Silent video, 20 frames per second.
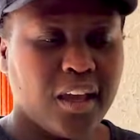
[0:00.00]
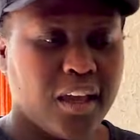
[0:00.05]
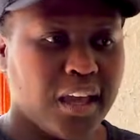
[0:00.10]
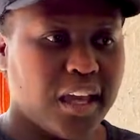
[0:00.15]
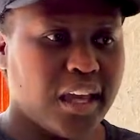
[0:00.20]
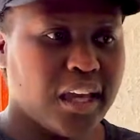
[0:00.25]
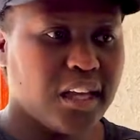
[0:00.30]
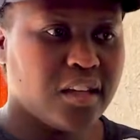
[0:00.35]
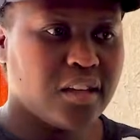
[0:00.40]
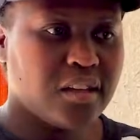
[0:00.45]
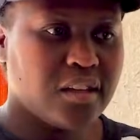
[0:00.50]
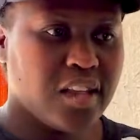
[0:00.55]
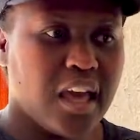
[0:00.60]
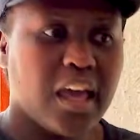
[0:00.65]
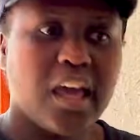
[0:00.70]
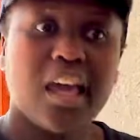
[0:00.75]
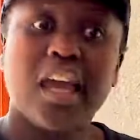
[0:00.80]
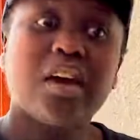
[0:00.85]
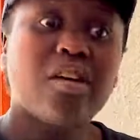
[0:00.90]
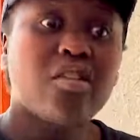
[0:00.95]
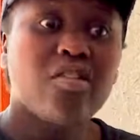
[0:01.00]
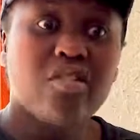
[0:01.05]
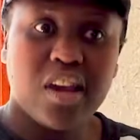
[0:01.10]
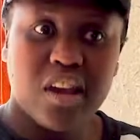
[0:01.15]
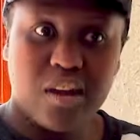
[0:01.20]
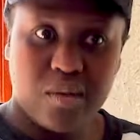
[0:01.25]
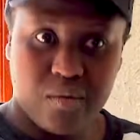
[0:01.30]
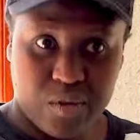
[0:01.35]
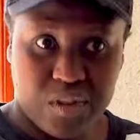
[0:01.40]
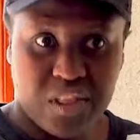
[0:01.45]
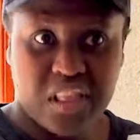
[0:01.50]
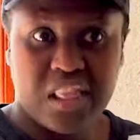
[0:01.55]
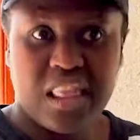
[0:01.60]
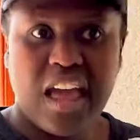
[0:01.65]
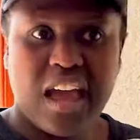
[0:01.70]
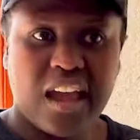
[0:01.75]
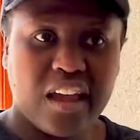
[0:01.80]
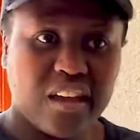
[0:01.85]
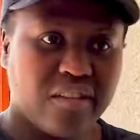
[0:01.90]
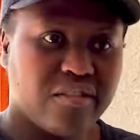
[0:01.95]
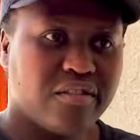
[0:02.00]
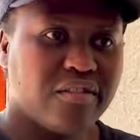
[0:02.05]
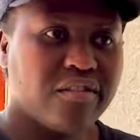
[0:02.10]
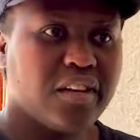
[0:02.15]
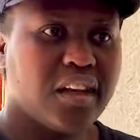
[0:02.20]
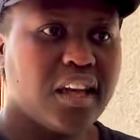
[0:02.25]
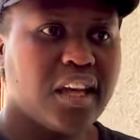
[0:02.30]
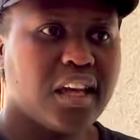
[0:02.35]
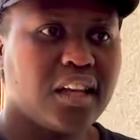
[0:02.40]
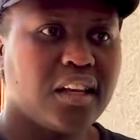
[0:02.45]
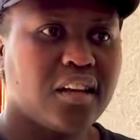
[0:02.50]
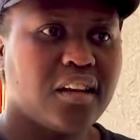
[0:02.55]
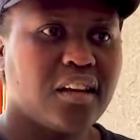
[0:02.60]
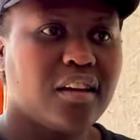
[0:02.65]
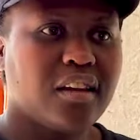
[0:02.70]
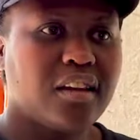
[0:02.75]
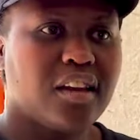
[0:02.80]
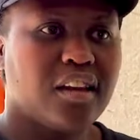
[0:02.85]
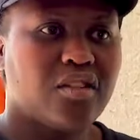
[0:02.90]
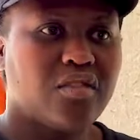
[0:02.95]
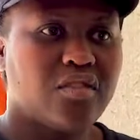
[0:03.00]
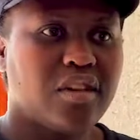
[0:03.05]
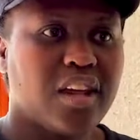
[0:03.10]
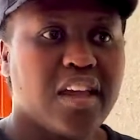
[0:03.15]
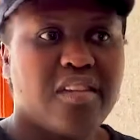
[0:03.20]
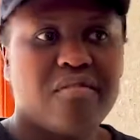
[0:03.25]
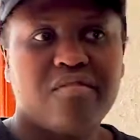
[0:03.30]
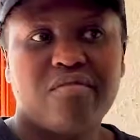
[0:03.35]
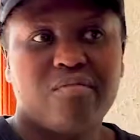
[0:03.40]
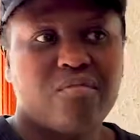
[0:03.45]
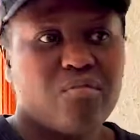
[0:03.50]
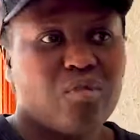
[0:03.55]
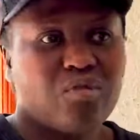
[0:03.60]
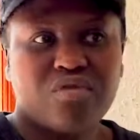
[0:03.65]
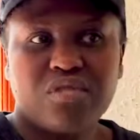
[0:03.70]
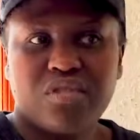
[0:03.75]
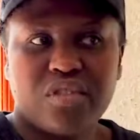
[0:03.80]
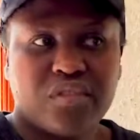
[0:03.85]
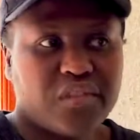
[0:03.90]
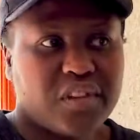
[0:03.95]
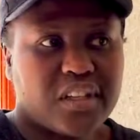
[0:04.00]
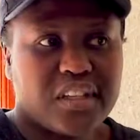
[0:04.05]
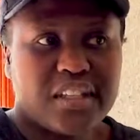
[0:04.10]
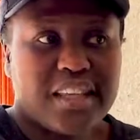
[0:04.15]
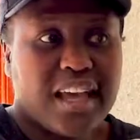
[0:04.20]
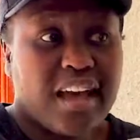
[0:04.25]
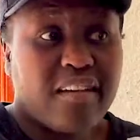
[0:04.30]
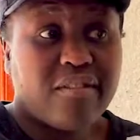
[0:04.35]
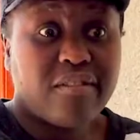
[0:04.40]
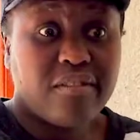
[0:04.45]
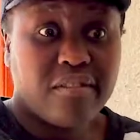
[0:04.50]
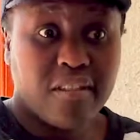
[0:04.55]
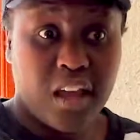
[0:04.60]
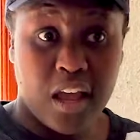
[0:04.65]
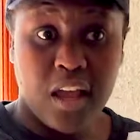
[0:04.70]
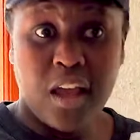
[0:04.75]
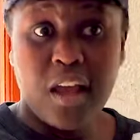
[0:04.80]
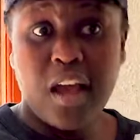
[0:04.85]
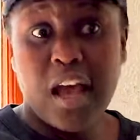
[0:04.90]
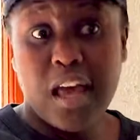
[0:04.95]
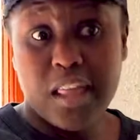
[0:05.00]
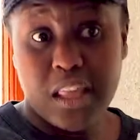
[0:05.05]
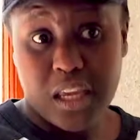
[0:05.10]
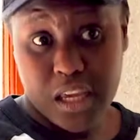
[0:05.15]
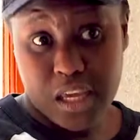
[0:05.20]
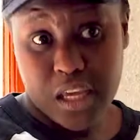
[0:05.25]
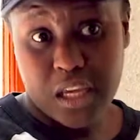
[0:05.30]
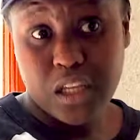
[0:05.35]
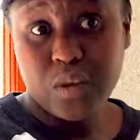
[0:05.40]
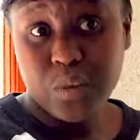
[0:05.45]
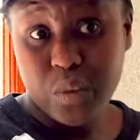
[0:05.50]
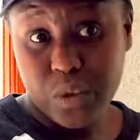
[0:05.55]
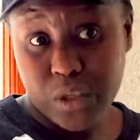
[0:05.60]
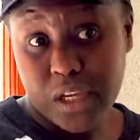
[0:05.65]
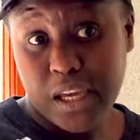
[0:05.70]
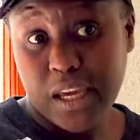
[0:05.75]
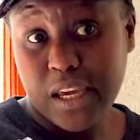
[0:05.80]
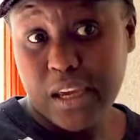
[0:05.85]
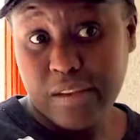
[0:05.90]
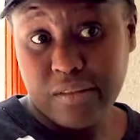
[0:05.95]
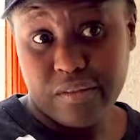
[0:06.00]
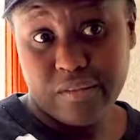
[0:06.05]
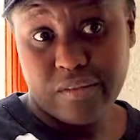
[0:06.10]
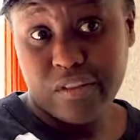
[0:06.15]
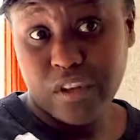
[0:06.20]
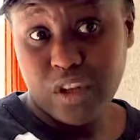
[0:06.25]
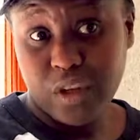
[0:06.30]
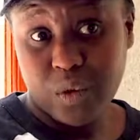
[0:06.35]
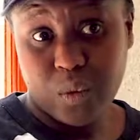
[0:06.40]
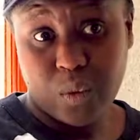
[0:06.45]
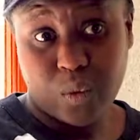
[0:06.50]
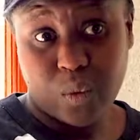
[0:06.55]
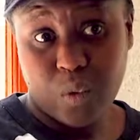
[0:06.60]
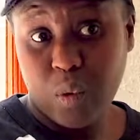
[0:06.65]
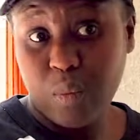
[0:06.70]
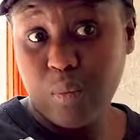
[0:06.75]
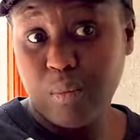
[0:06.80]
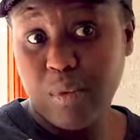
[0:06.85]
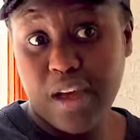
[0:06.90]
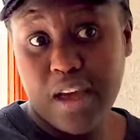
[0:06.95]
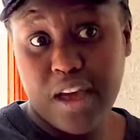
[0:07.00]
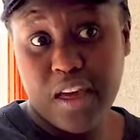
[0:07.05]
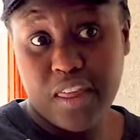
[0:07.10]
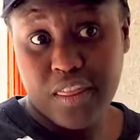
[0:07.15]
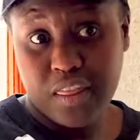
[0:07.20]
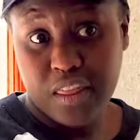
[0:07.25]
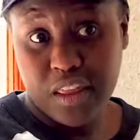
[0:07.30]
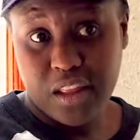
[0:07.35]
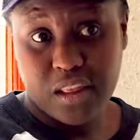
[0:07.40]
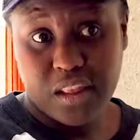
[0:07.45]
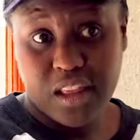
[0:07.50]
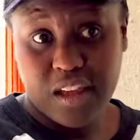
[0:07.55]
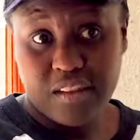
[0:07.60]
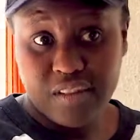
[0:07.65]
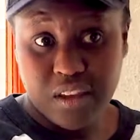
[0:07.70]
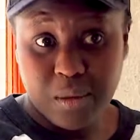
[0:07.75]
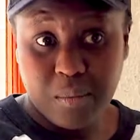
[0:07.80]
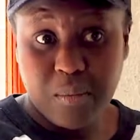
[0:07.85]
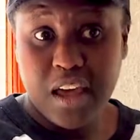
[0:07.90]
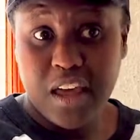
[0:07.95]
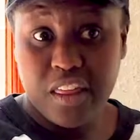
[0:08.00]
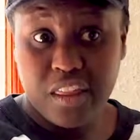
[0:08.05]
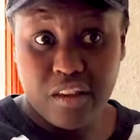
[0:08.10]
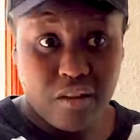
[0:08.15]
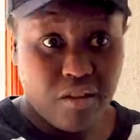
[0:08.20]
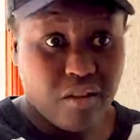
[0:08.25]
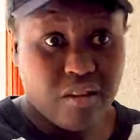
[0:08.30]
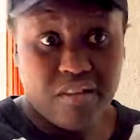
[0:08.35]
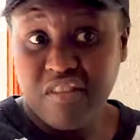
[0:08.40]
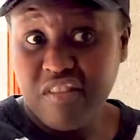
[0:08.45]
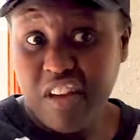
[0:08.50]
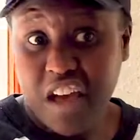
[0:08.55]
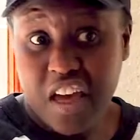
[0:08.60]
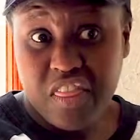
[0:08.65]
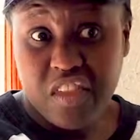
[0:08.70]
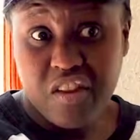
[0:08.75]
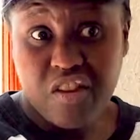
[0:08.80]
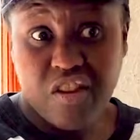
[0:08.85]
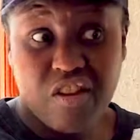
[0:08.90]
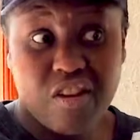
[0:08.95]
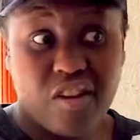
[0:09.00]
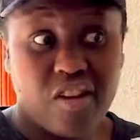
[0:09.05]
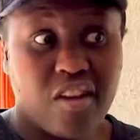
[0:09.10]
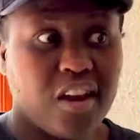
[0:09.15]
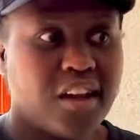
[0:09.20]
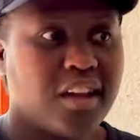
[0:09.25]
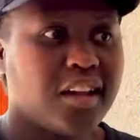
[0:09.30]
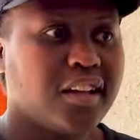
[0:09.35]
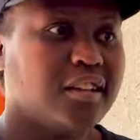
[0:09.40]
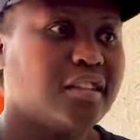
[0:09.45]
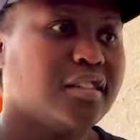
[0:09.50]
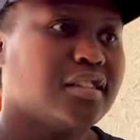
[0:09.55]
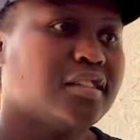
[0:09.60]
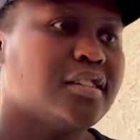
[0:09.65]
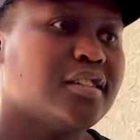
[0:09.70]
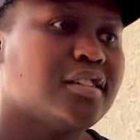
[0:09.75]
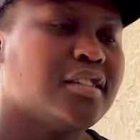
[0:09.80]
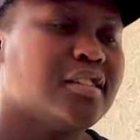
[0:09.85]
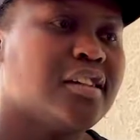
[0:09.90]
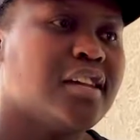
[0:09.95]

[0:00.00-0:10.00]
and they are angry with life and they don't have most of the stuff other kids would have, you know, warm bath, and loving mother or father, and